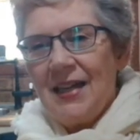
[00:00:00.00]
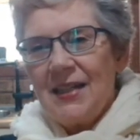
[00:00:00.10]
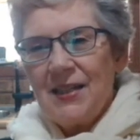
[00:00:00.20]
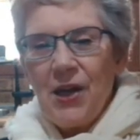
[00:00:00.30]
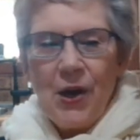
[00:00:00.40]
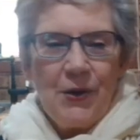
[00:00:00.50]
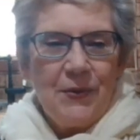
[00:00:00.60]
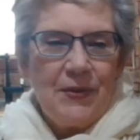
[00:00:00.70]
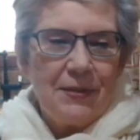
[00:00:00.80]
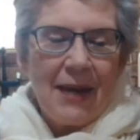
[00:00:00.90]
So
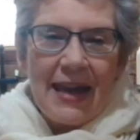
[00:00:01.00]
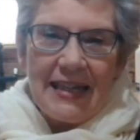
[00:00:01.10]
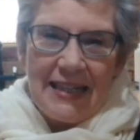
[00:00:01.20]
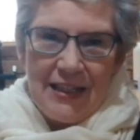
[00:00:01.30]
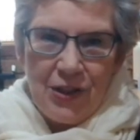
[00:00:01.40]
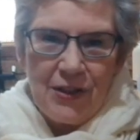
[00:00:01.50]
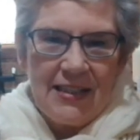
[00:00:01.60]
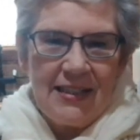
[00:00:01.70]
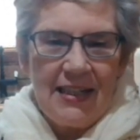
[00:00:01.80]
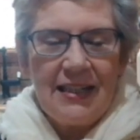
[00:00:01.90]
to make it
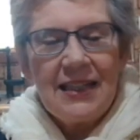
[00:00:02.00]
interesting,